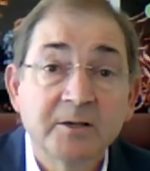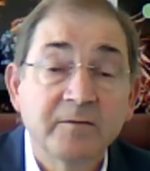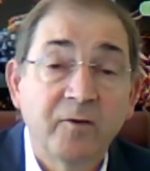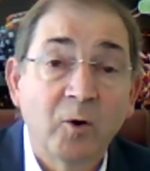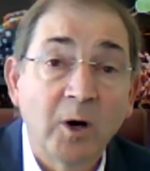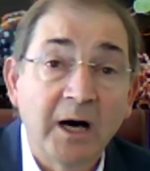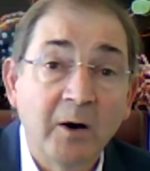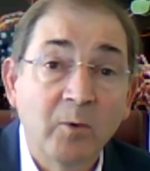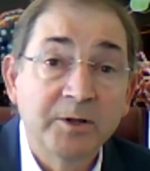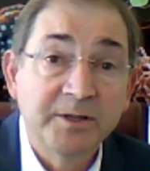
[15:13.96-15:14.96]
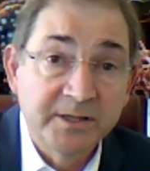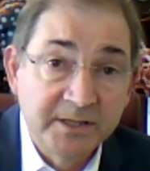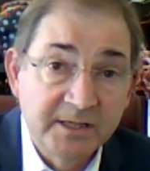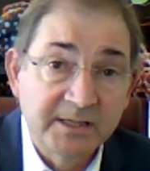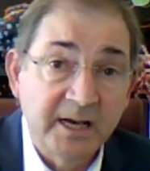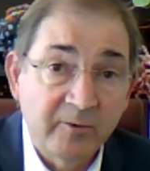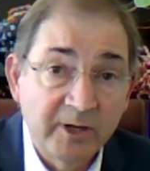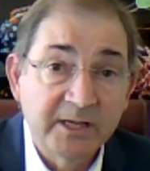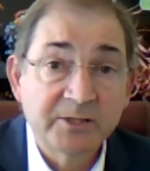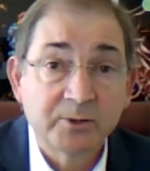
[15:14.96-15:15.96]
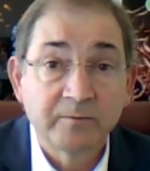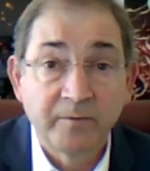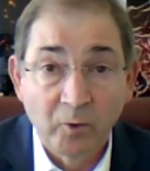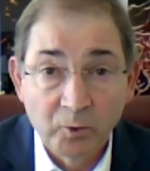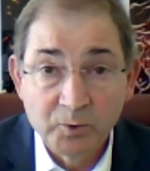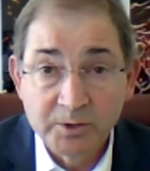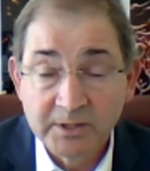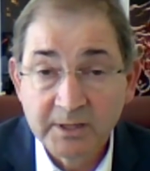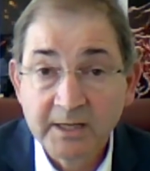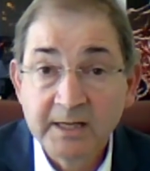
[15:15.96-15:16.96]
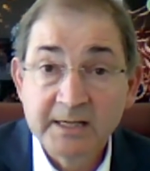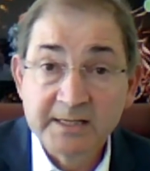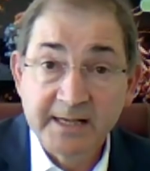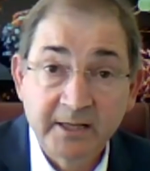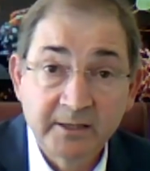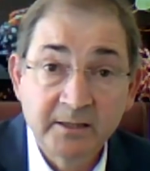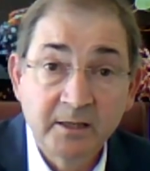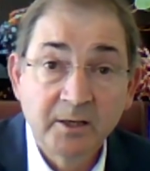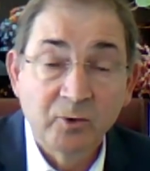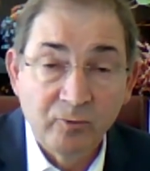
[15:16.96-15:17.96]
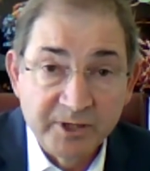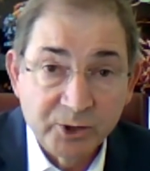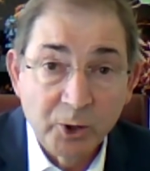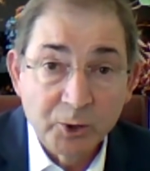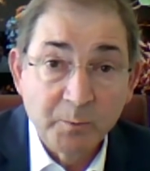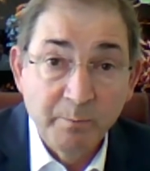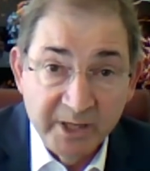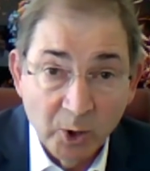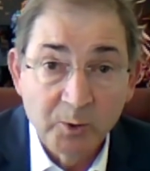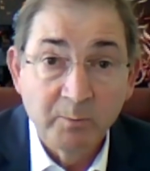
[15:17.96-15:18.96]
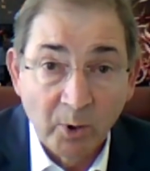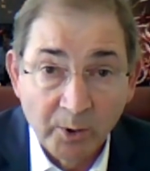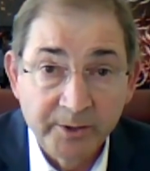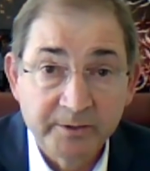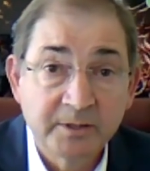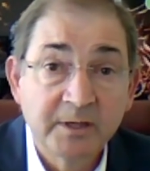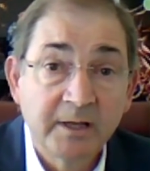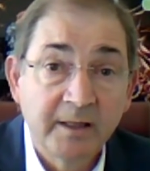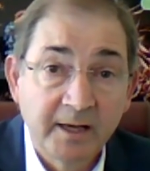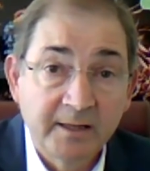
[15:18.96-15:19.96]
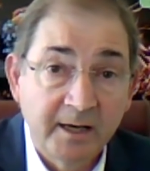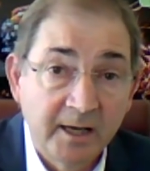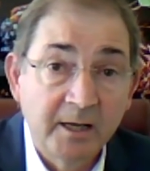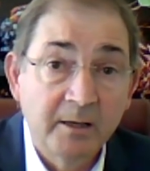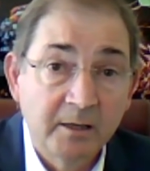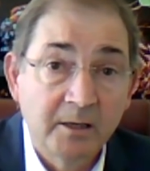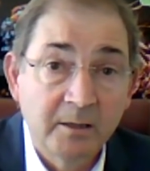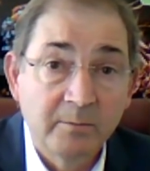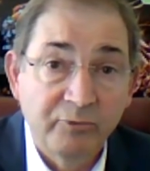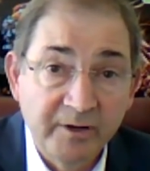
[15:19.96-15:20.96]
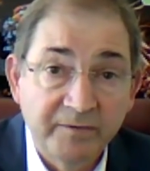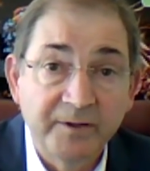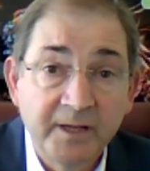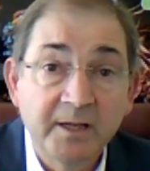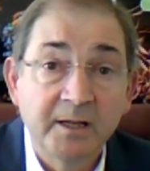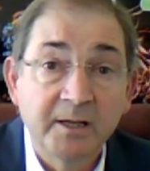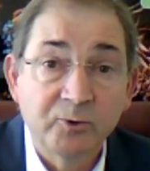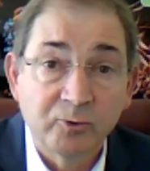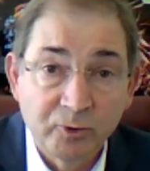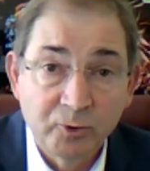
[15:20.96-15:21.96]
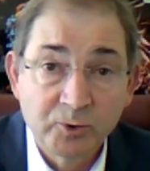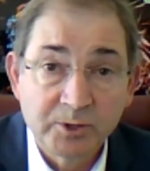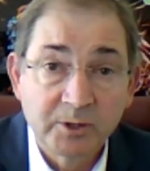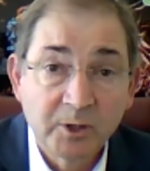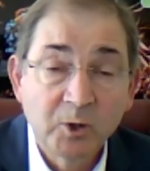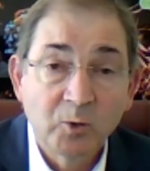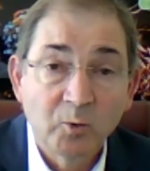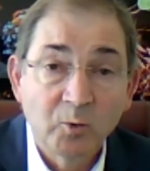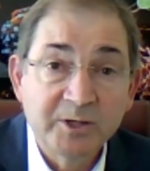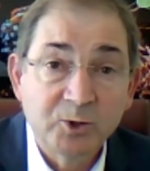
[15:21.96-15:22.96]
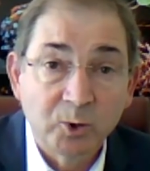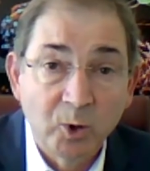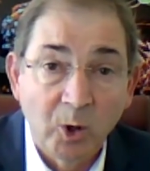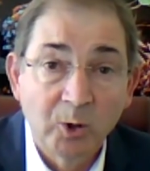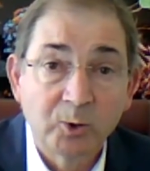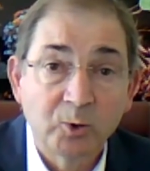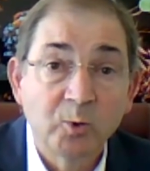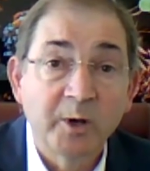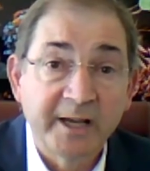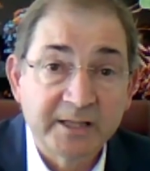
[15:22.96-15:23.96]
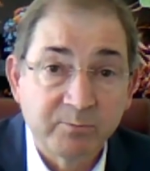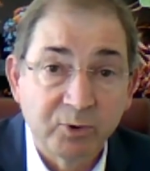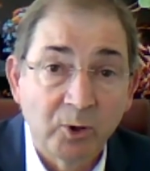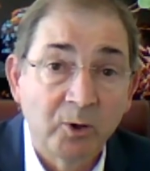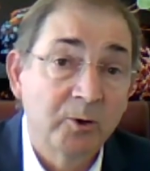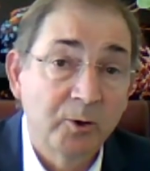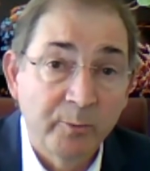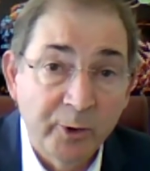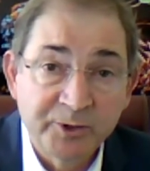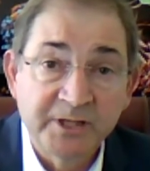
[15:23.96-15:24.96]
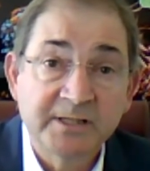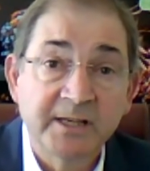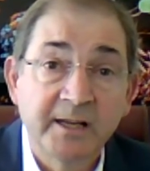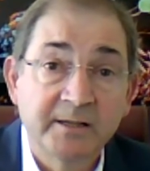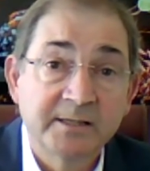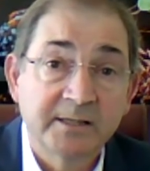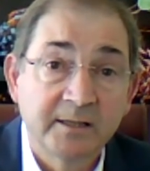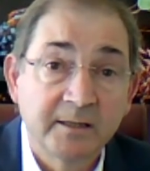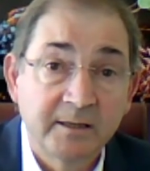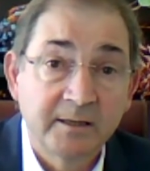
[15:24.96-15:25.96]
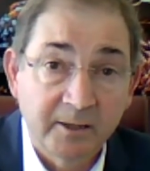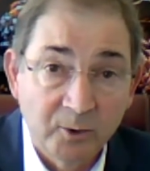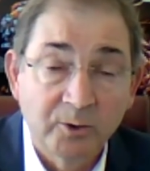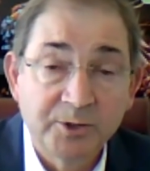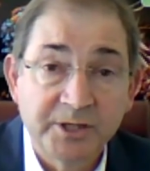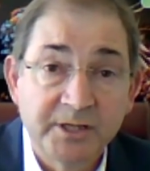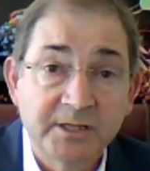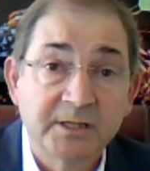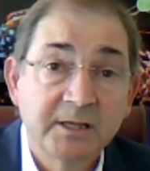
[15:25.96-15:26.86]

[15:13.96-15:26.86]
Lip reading: for our disease areas of focus. Second, research beyond borders that I briefly introduced, with the goal to explore emerging science and technologies